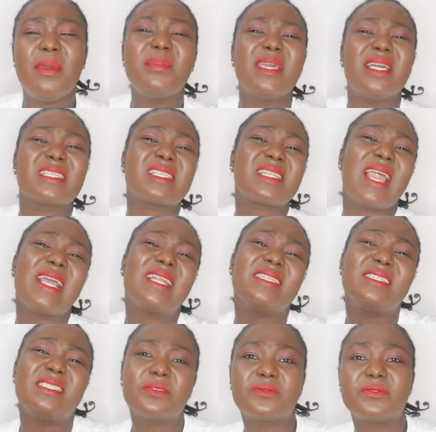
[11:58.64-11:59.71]
maybe a
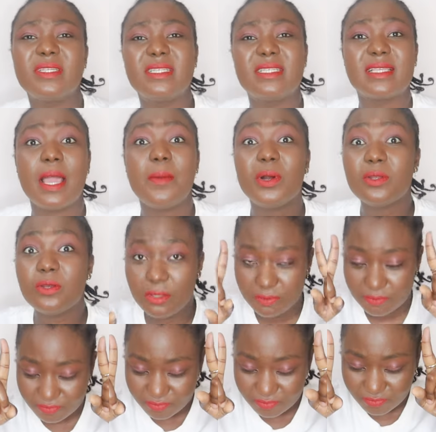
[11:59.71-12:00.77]
slightly different design, but
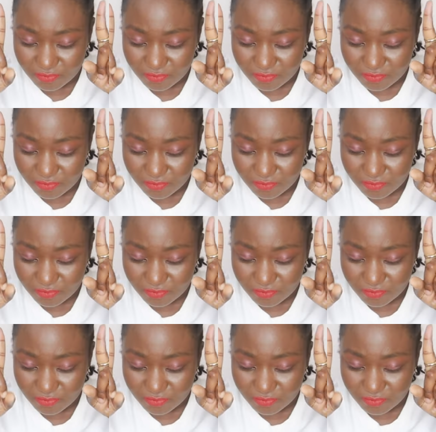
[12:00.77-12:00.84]
no,